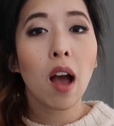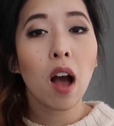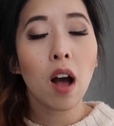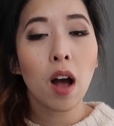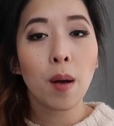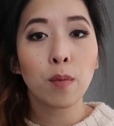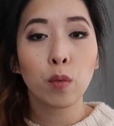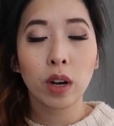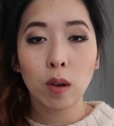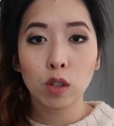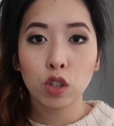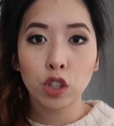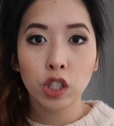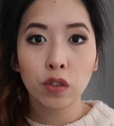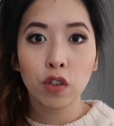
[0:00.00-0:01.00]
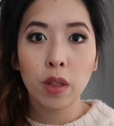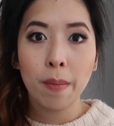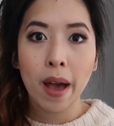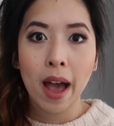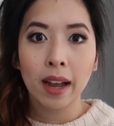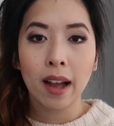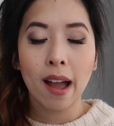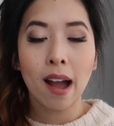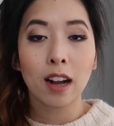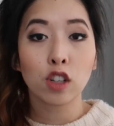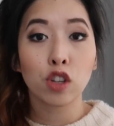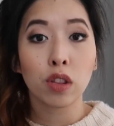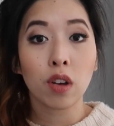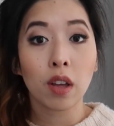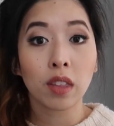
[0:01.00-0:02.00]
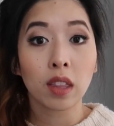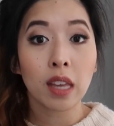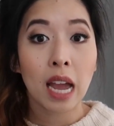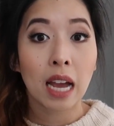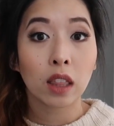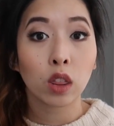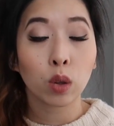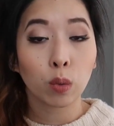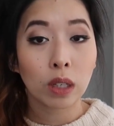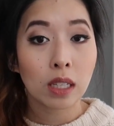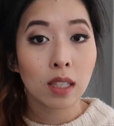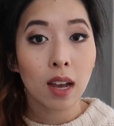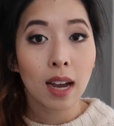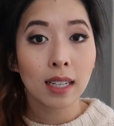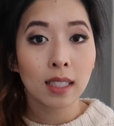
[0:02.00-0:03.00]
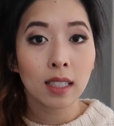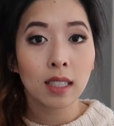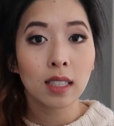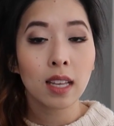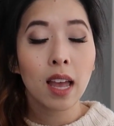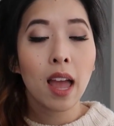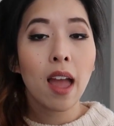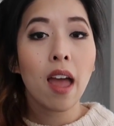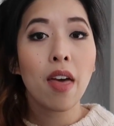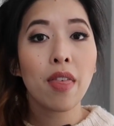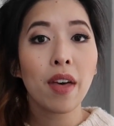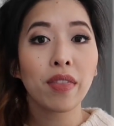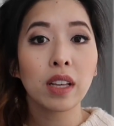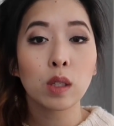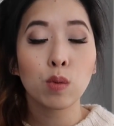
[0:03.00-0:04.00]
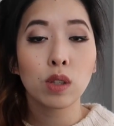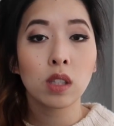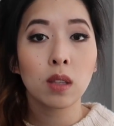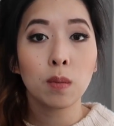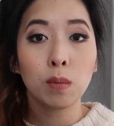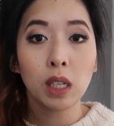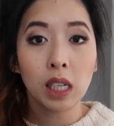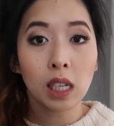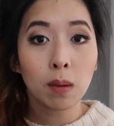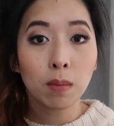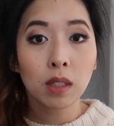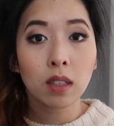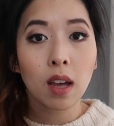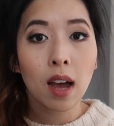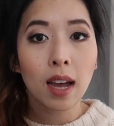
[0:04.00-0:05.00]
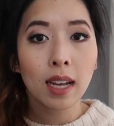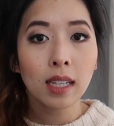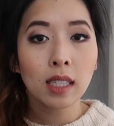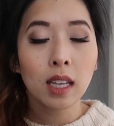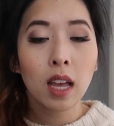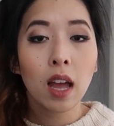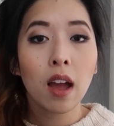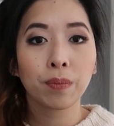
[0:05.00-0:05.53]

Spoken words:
When I was searching for the bag, I actually thought that they had 3 sizes and that this was the medium size.